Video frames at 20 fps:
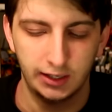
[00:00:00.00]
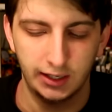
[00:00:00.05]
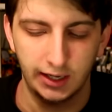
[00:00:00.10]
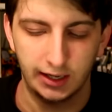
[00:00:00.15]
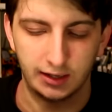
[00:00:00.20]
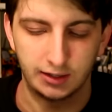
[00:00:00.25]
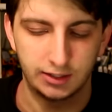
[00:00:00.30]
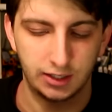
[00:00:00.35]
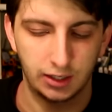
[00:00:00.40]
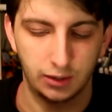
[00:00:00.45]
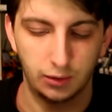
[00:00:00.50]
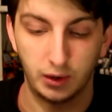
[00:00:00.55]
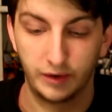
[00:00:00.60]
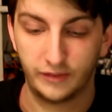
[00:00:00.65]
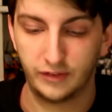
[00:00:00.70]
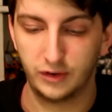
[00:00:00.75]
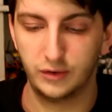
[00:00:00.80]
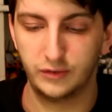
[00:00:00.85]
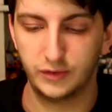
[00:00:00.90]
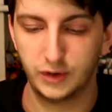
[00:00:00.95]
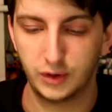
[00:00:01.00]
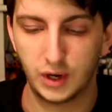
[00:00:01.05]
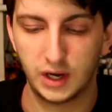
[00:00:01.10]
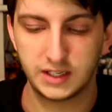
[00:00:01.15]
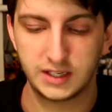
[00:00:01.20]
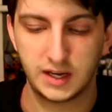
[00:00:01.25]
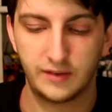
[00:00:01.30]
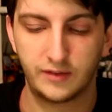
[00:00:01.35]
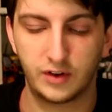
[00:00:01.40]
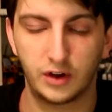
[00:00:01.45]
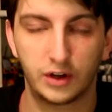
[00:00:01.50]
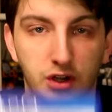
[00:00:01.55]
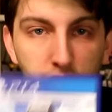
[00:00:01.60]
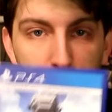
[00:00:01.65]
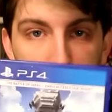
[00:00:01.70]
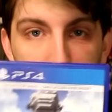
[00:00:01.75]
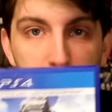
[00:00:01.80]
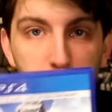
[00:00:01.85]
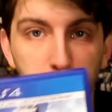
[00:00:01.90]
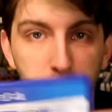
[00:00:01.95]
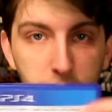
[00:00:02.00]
Yeah, so a few of you guys have got in contact